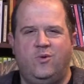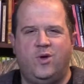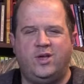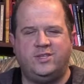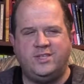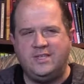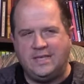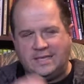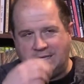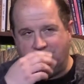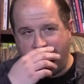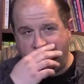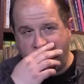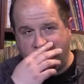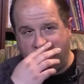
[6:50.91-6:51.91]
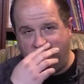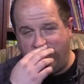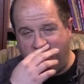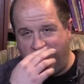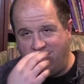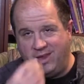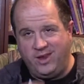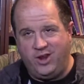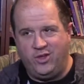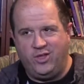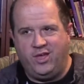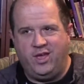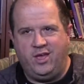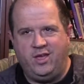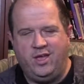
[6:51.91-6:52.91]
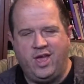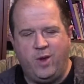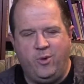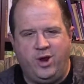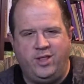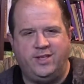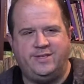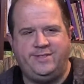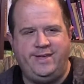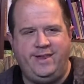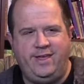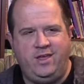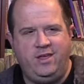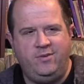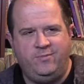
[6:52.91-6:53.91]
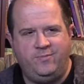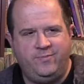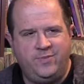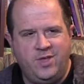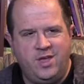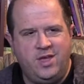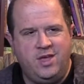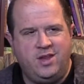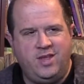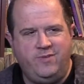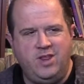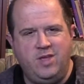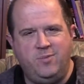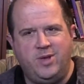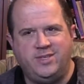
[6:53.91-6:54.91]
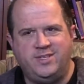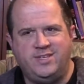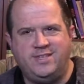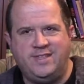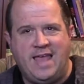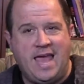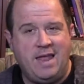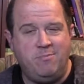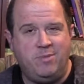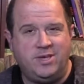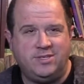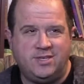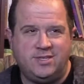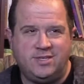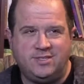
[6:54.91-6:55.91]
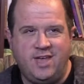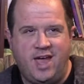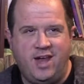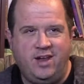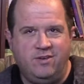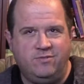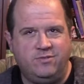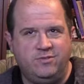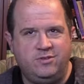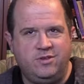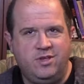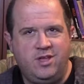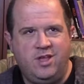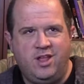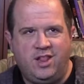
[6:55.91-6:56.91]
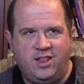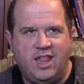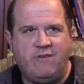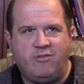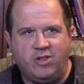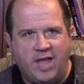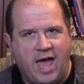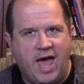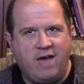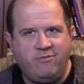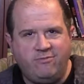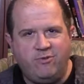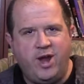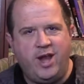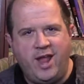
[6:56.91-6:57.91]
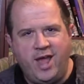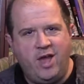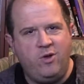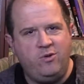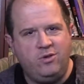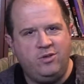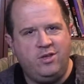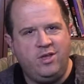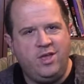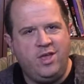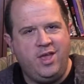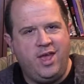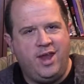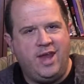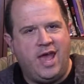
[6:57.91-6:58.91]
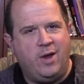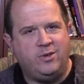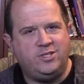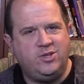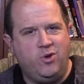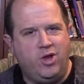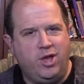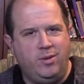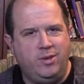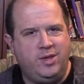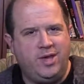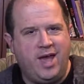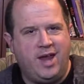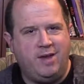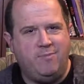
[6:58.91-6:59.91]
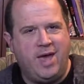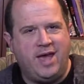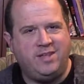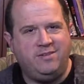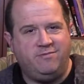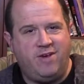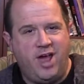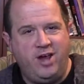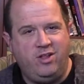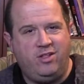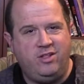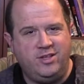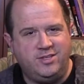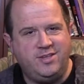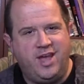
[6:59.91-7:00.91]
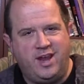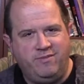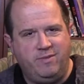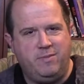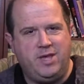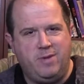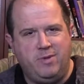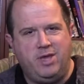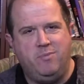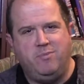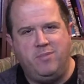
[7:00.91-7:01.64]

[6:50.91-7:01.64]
Well, since I'm in I work in the CD, DVD business, and that business is kind of leveled off right now, and now it's going kind of back to vinyl is kind of becoming a